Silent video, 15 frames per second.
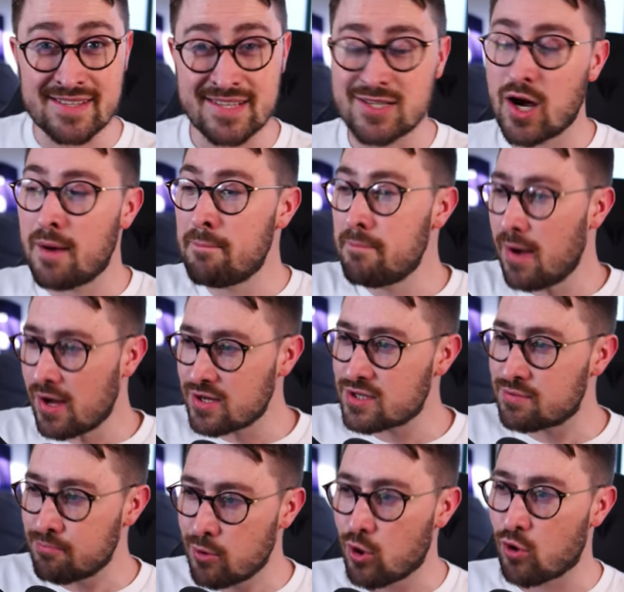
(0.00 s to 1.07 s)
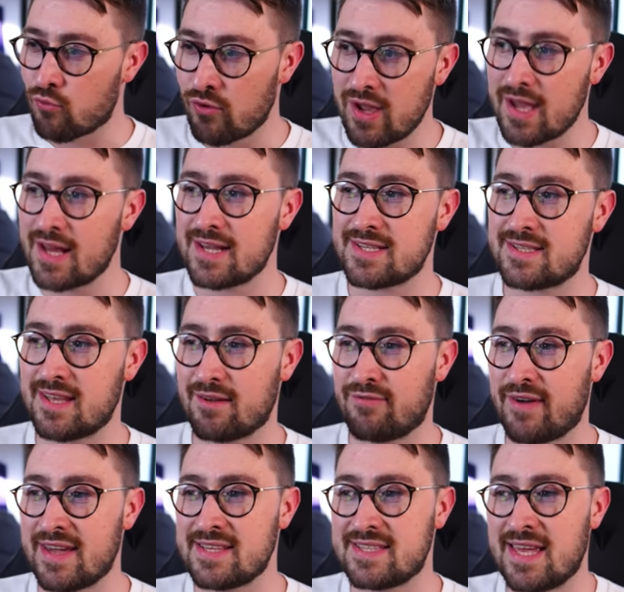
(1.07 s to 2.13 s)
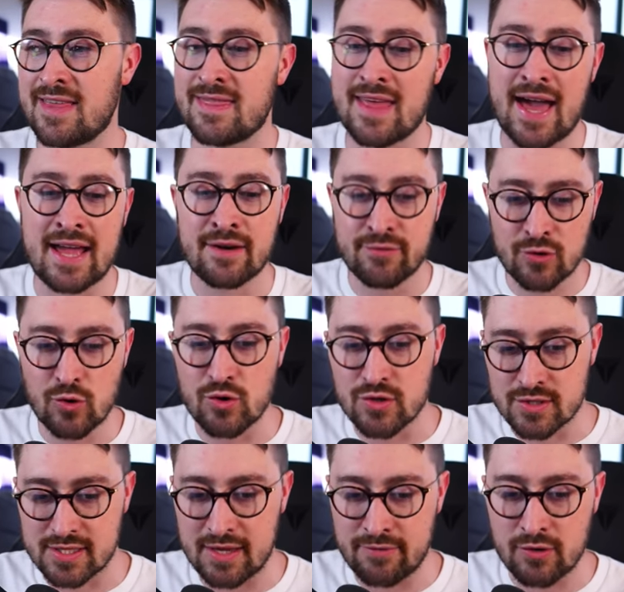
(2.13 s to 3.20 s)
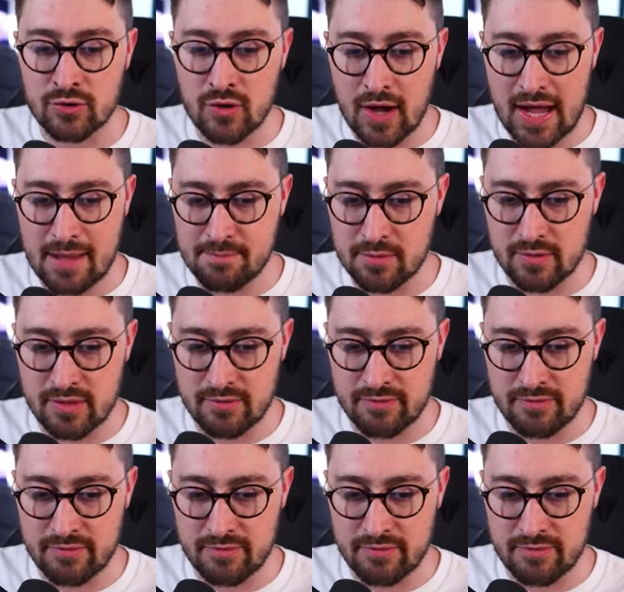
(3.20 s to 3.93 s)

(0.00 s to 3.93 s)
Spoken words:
He's got a much more realistic face in there. And of course, if you're not happy with the